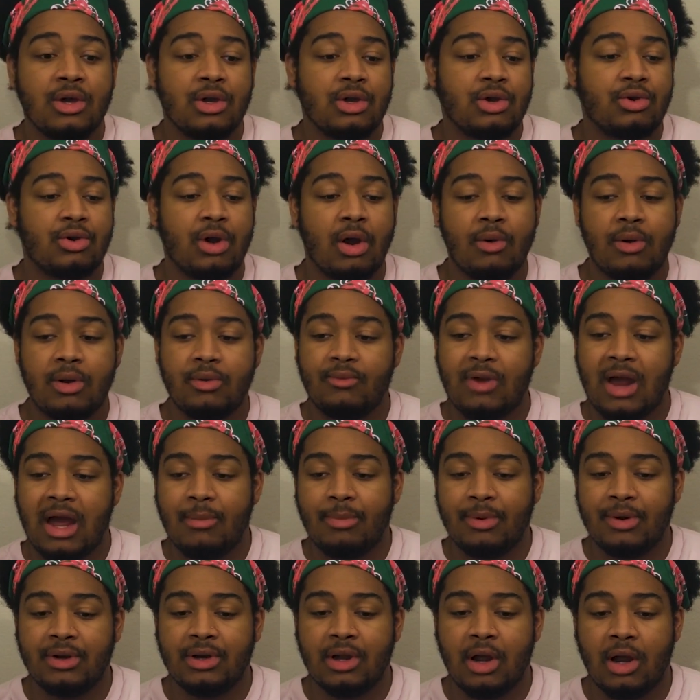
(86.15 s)
Crow and
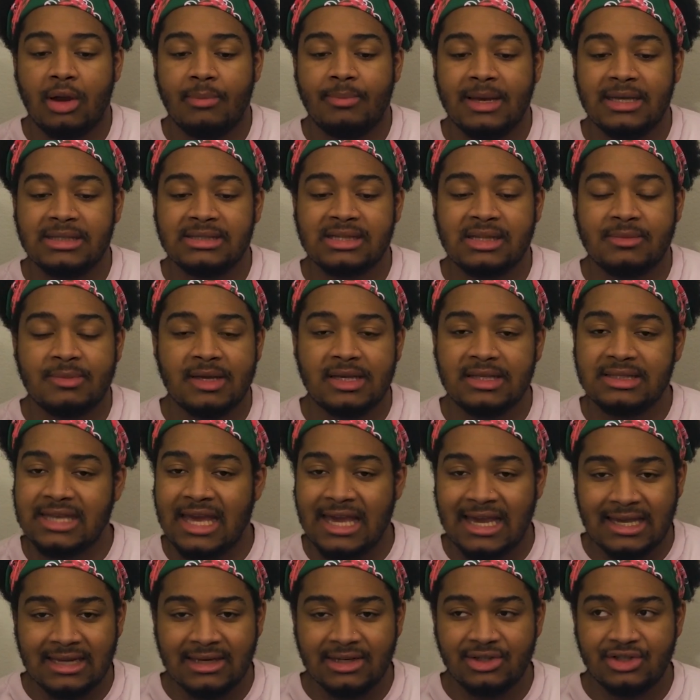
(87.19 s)
Robin are basically being
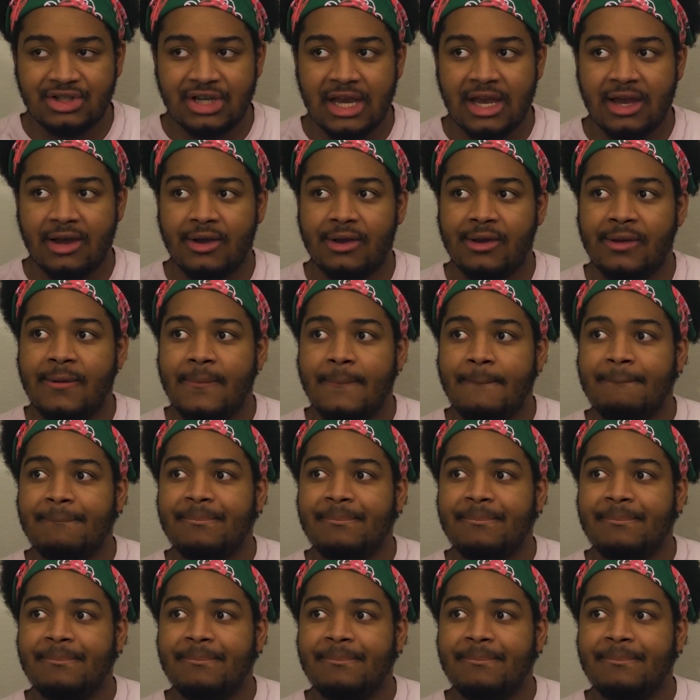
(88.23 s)
taken to jail.